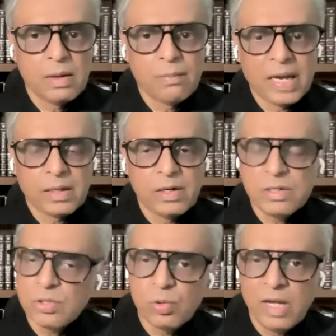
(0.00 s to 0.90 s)

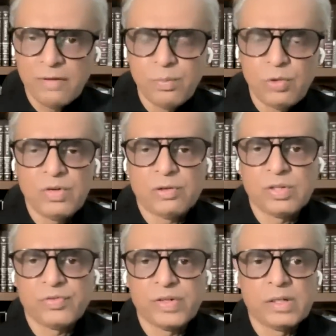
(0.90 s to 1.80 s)
migrants who have moved out
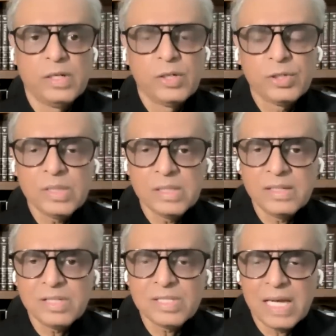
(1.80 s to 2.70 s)
of it. Sure,
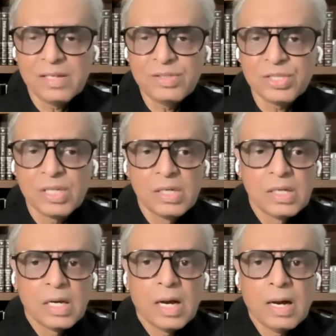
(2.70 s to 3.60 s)
there's a challenge,
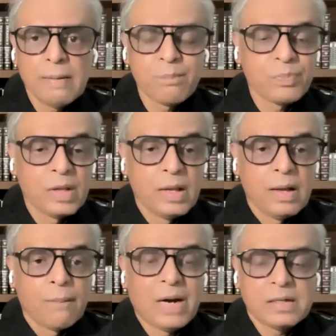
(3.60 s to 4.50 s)

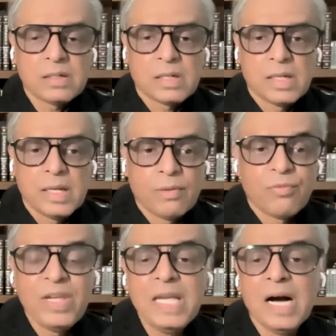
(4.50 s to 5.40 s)
but
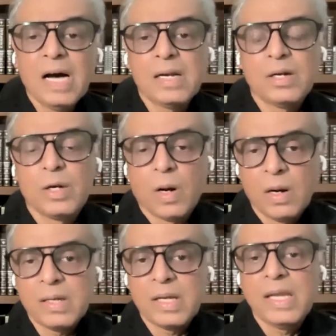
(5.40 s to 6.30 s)
we are
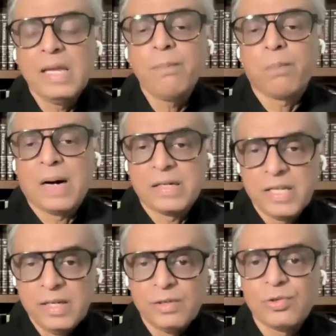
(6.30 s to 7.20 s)
not a
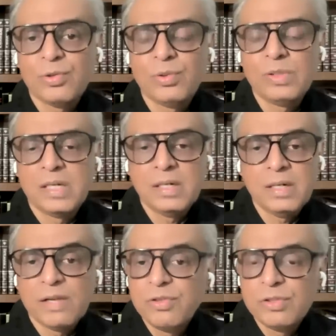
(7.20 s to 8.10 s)
party to the
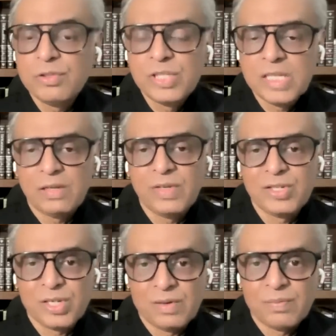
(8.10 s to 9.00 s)
Refugee
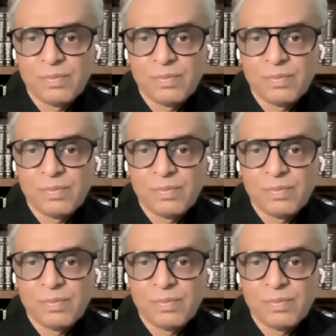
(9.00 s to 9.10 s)
Convention.